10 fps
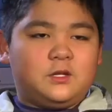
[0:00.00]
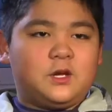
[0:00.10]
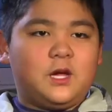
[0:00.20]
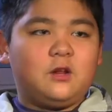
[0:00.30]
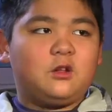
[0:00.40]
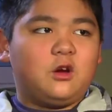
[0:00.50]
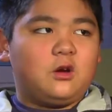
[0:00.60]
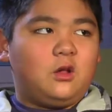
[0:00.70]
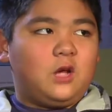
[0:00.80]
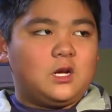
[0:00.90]
You get to learn
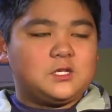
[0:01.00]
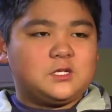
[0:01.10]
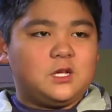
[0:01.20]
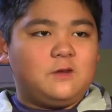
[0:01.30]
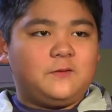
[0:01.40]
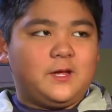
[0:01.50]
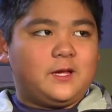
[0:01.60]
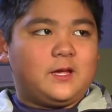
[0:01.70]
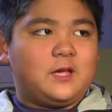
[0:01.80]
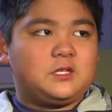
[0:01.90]
a lot of stuff, like
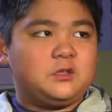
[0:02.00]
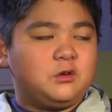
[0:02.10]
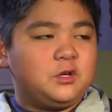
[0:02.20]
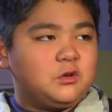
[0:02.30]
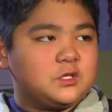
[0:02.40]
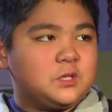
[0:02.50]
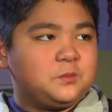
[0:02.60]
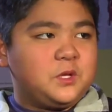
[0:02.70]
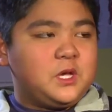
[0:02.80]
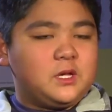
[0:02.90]
in case you don't know
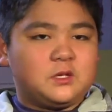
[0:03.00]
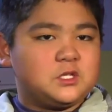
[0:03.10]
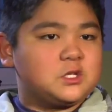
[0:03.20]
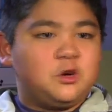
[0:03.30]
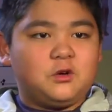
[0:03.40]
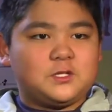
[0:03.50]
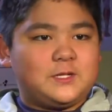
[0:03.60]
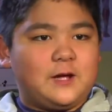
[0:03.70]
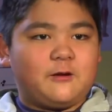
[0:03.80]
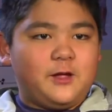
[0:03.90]
something, you just go to
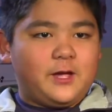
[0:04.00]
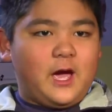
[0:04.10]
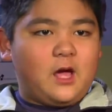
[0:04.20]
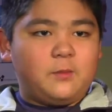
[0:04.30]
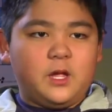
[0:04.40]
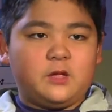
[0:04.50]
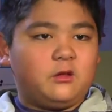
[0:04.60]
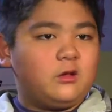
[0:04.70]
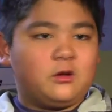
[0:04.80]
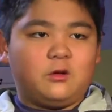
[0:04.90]
Saturday Academy and you
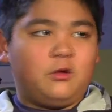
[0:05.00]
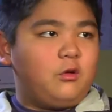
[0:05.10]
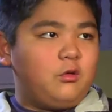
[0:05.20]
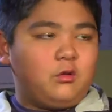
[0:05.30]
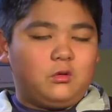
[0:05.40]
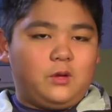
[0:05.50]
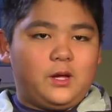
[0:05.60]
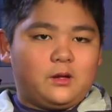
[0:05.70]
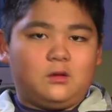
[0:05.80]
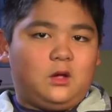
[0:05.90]
learn a whole
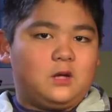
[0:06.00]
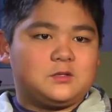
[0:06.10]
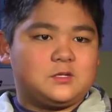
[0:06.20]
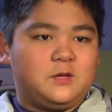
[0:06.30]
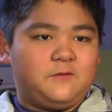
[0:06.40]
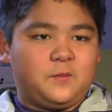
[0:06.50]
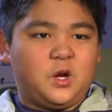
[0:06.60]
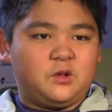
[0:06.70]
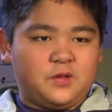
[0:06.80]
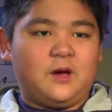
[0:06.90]
heck a lot of stuff
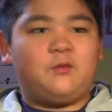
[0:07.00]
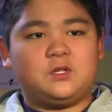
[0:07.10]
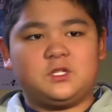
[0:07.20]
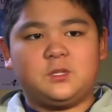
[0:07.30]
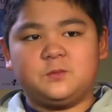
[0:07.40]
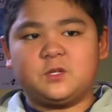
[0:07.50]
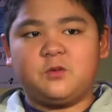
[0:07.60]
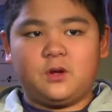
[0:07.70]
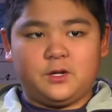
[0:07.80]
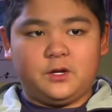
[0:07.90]
about that one subject you
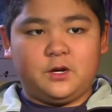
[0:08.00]
want to